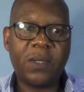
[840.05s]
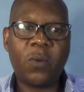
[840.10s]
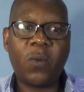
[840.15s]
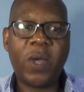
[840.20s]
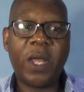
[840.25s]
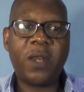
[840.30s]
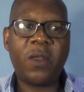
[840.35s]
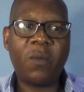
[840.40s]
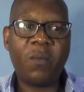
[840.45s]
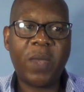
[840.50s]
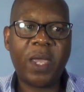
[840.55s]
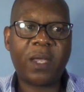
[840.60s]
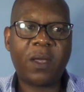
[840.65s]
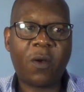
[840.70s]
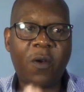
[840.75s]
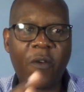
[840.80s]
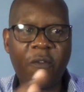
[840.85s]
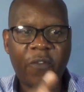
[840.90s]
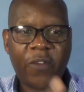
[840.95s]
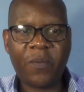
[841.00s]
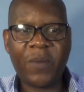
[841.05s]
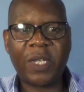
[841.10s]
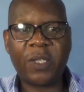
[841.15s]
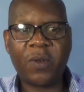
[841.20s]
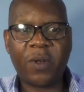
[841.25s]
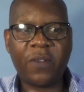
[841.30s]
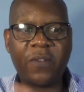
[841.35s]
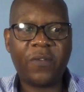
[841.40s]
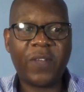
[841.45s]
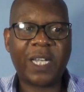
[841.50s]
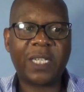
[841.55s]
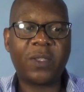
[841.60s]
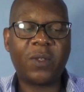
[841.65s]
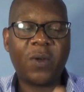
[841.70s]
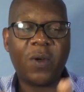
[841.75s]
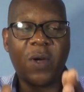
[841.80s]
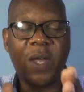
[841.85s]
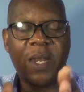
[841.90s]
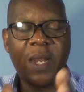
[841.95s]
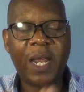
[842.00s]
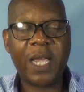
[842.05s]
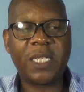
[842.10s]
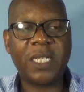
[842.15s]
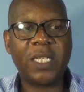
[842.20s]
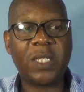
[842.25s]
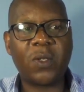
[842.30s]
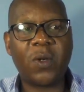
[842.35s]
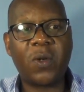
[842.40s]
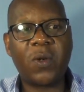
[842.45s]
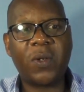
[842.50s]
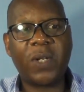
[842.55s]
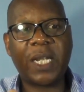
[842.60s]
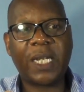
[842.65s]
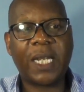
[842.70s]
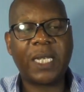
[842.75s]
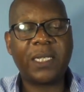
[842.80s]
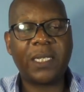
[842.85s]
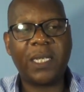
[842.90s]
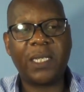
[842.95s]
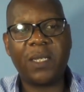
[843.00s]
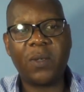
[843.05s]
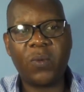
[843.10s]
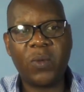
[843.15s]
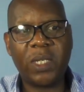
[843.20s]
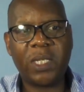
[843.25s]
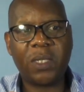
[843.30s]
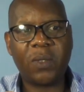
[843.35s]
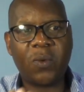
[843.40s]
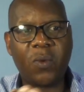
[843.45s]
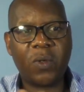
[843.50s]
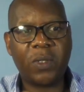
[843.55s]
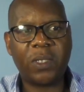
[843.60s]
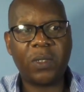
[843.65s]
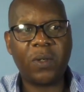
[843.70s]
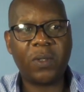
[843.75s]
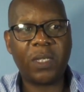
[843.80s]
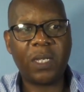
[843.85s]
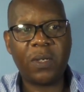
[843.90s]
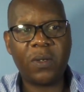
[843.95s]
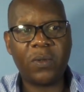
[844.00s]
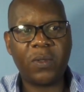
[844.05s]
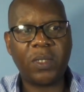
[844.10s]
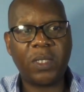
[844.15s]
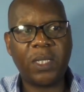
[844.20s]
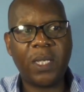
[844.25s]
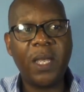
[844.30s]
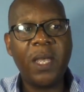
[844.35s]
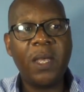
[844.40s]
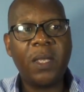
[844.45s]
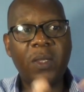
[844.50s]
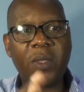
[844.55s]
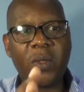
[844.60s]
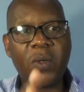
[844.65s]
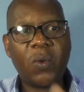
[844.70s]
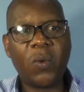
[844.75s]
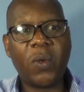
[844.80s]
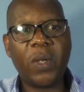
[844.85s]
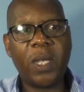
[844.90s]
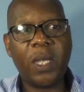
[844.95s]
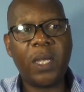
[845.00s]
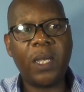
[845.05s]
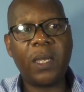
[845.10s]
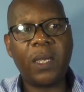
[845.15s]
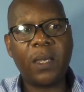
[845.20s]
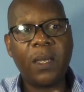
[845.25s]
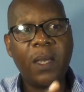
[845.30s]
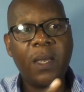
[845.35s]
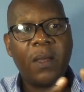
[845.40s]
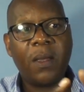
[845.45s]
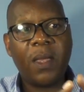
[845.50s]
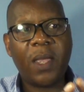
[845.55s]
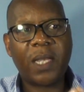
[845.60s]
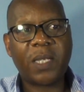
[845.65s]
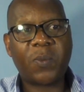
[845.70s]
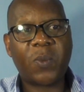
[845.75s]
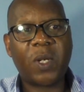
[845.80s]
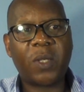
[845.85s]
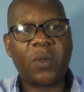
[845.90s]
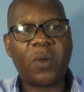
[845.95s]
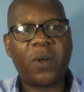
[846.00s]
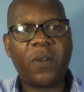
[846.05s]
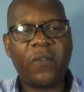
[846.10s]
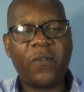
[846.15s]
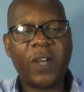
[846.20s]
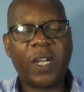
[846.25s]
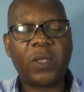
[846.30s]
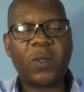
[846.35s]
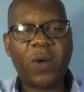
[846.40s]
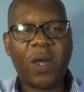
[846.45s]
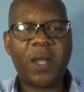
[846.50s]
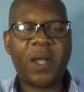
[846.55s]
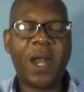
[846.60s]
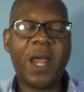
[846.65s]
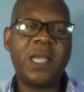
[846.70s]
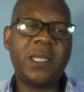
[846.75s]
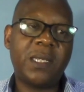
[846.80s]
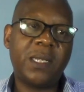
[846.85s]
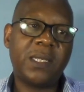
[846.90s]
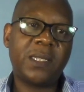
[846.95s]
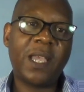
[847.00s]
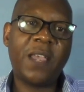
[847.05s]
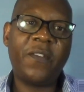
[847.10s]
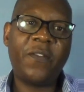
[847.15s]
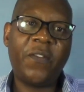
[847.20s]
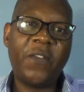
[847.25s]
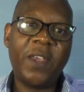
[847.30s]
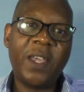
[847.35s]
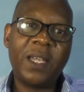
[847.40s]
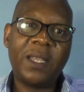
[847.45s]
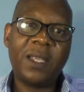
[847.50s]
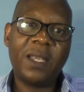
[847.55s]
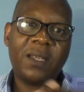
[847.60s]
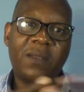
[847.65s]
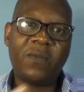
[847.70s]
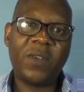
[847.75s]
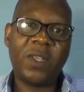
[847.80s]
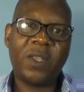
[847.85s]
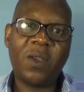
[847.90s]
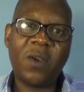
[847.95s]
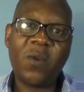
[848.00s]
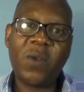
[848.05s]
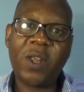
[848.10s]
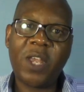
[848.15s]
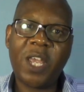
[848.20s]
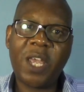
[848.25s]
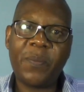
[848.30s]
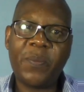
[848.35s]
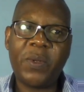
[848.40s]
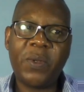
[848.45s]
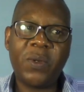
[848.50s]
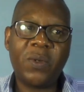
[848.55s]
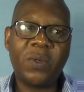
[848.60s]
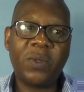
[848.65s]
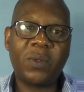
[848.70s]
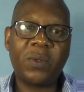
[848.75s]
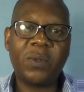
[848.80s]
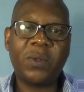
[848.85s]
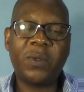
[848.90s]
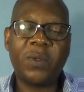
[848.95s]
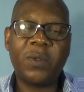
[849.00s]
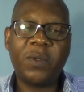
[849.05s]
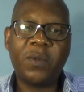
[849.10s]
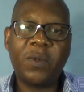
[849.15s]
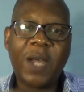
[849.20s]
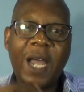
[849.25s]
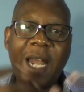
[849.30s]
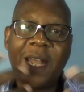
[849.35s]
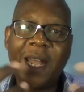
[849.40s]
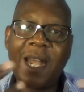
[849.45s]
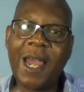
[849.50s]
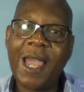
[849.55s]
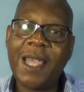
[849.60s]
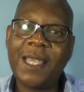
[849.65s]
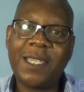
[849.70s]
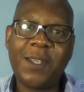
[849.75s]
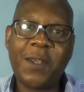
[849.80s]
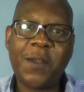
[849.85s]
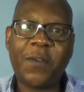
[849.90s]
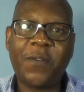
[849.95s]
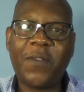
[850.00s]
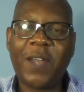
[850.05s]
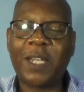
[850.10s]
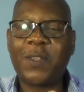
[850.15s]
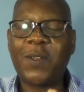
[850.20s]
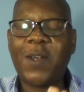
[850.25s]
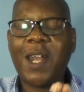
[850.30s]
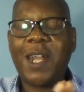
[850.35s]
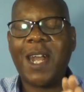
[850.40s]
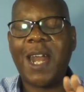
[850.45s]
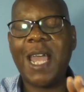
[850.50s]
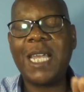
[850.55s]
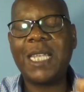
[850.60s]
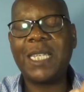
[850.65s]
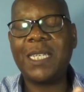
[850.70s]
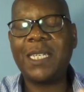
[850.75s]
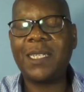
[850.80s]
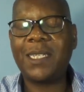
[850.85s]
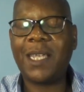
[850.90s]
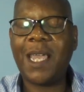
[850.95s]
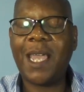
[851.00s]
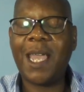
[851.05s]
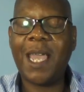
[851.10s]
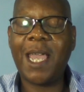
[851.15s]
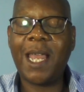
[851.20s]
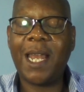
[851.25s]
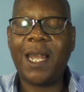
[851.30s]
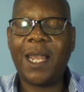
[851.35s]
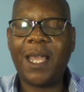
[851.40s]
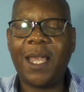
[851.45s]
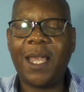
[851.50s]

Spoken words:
when you make confirmatory factor analysis on a data set which was not used during exploratory factor analysis. I think this video will help you to analyze your factor analysis, and